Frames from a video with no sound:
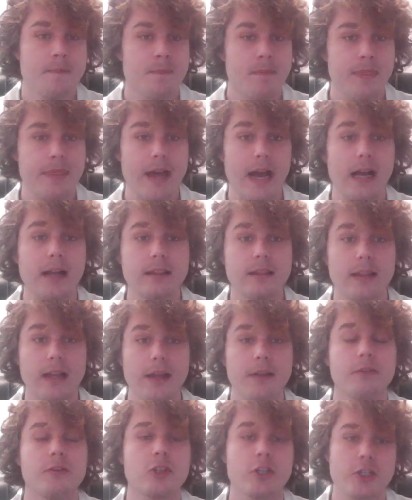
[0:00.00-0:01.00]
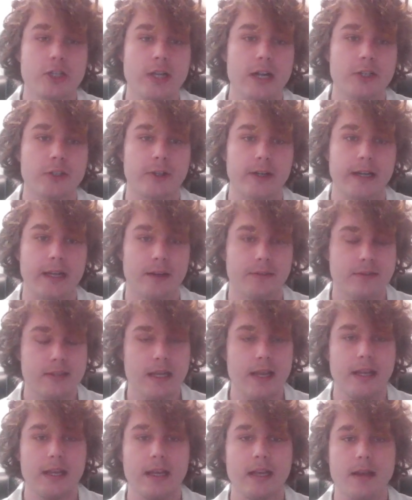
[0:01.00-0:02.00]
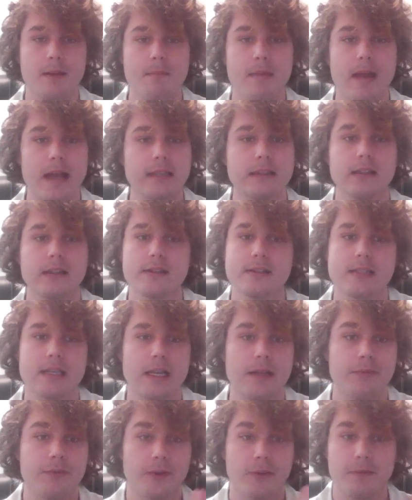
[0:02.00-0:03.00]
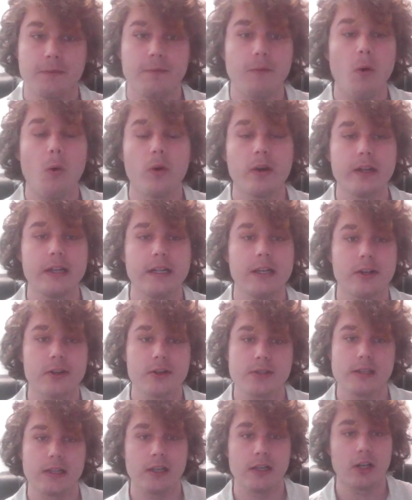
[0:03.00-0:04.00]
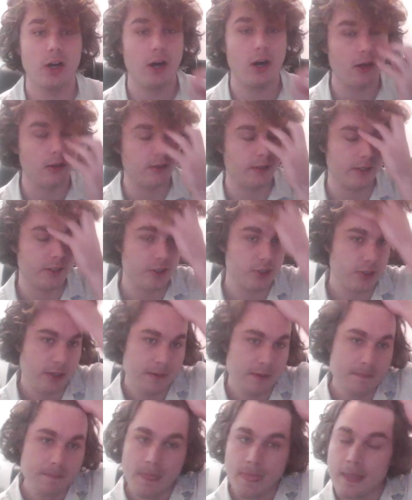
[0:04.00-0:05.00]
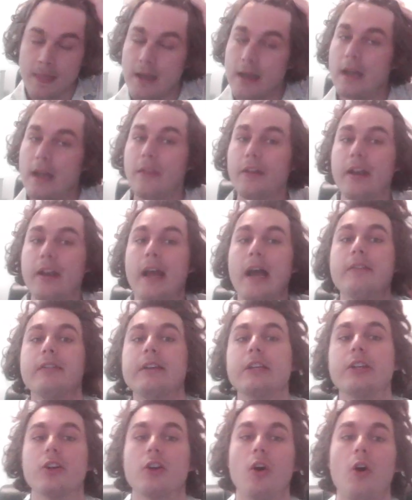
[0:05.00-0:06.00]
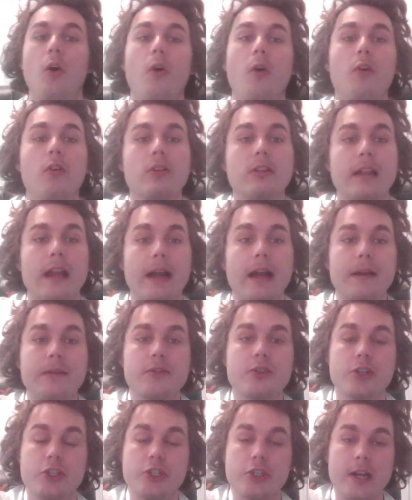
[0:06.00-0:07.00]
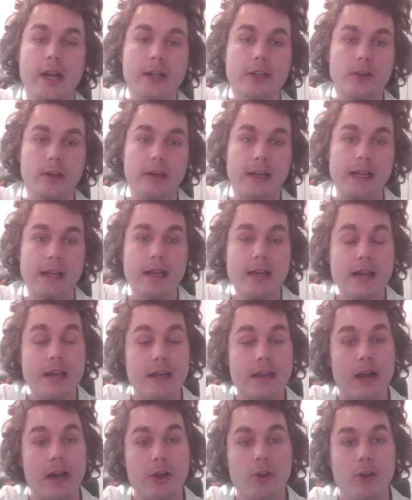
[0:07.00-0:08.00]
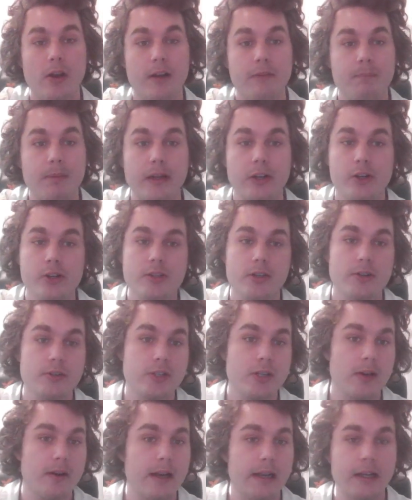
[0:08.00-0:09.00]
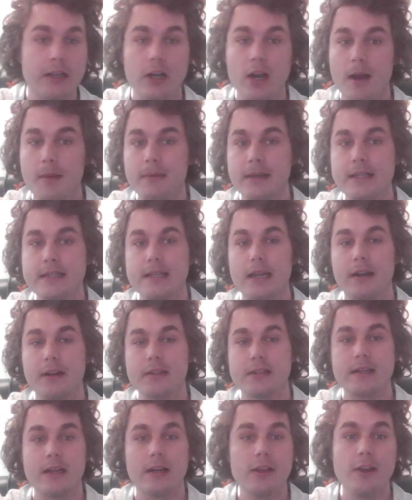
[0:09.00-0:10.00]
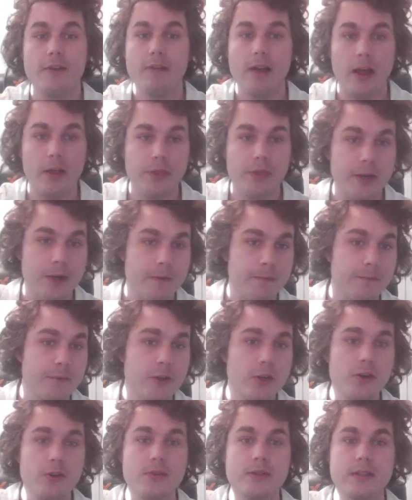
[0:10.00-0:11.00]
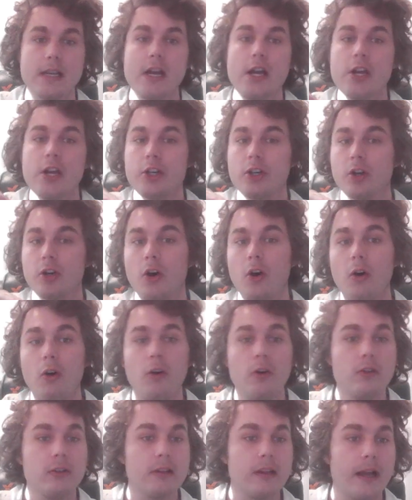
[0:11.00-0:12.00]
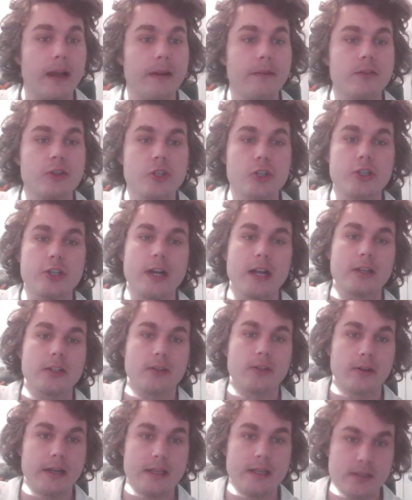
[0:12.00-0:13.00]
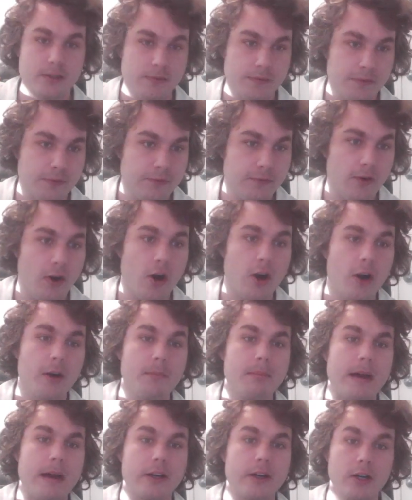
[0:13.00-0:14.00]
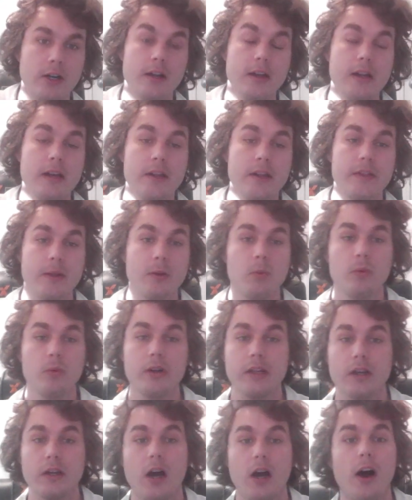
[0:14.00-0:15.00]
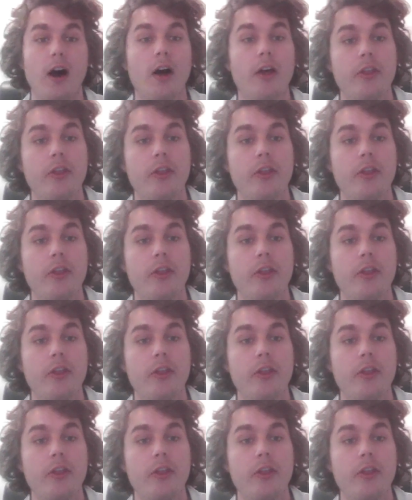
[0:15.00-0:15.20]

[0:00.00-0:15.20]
That life trajectory of taking a med, let's say for 4 years in college, and then having your whole life trajectory, now you have better socioeconomic status, now you have healthier foods, your whole life trajectory is far better than what it